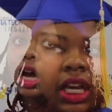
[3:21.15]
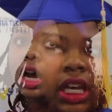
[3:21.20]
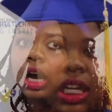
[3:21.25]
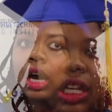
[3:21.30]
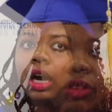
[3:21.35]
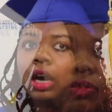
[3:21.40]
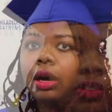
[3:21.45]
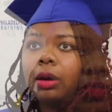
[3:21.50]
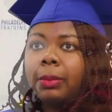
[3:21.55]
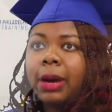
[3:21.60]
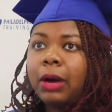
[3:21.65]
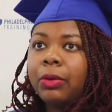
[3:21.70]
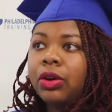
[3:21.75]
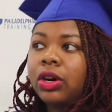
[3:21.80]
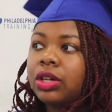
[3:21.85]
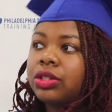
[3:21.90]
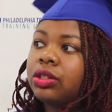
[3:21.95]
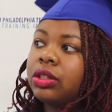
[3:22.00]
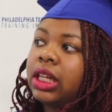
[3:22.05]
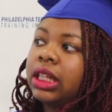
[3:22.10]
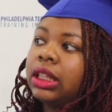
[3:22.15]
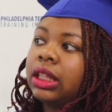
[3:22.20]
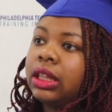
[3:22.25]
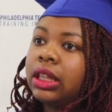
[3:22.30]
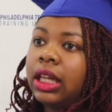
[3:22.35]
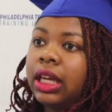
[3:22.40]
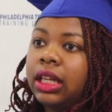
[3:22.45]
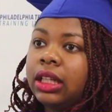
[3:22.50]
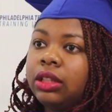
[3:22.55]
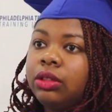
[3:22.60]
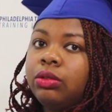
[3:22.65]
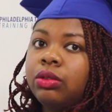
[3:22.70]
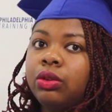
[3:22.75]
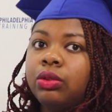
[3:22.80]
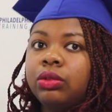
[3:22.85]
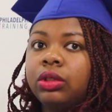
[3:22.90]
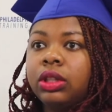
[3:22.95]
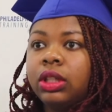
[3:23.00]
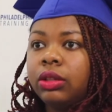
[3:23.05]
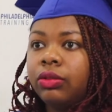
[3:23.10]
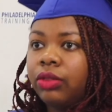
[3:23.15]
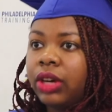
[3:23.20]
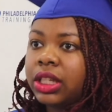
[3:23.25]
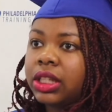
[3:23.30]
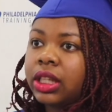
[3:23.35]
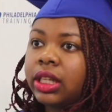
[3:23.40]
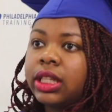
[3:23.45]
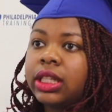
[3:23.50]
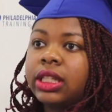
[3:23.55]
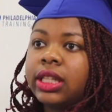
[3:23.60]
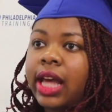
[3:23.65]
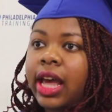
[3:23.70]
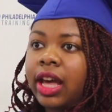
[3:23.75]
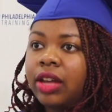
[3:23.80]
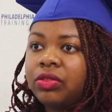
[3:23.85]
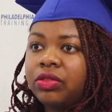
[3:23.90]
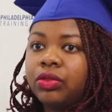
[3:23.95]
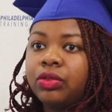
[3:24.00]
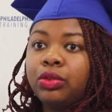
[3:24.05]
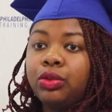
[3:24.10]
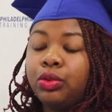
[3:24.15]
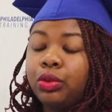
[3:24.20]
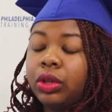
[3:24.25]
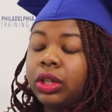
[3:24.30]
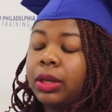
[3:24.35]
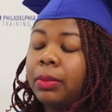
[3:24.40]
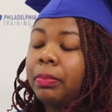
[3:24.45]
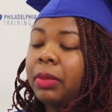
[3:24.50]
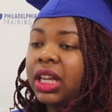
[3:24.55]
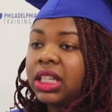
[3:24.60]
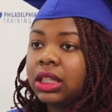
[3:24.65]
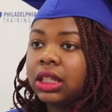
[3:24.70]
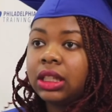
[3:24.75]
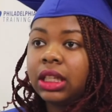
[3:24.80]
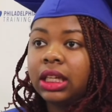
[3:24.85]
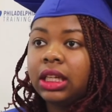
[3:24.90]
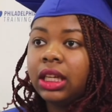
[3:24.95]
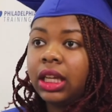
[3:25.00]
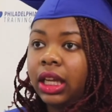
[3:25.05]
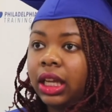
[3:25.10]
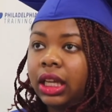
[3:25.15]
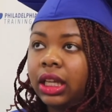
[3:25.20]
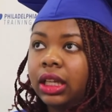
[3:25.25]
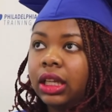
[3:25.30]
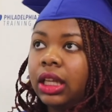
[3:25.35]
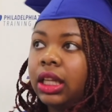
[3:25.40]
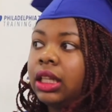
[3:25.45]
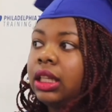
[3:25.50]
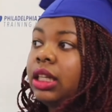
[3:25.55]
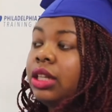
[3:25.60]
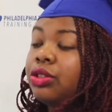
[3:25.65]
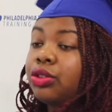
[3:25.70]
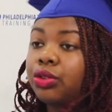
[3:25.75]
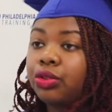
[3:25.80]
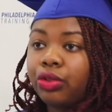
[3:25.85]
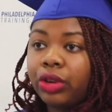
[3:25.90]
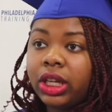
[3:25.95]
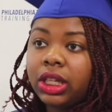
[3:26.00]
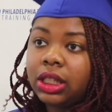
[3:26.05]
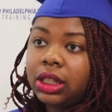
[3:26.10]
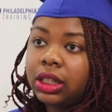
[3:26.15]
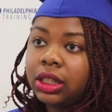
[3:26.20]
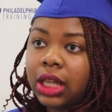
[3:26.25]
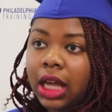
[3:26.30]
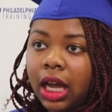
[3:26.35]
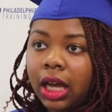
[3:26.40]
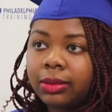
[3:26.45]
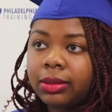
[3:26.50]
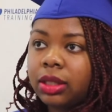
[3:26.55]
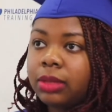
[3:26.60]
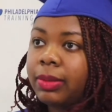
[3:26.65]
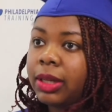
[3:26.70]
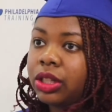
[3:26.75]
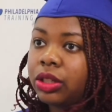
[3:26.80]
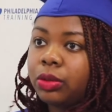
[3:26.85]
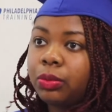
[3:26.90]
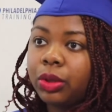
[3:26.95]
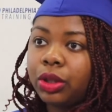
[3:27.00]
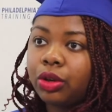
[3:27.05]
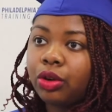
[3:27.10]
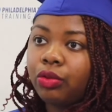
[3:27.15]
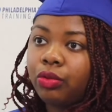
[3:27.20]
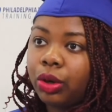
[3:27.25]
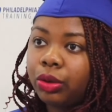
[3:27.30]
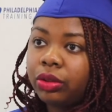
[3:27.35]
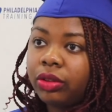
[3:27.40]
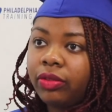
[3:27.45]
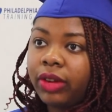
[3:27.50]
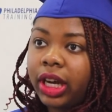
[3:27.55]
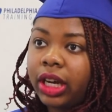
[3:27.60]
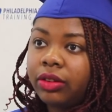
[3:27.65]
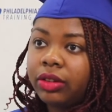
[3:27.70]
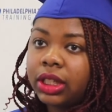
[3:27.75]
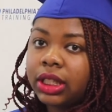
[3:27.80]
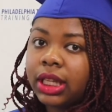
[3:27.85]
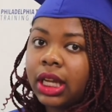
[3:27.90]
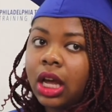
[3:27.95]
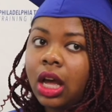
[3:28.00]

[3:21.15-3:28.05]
I would also like to thank, the rest of the staff for doing the best that they can in these crazy times, especially with coronavirus.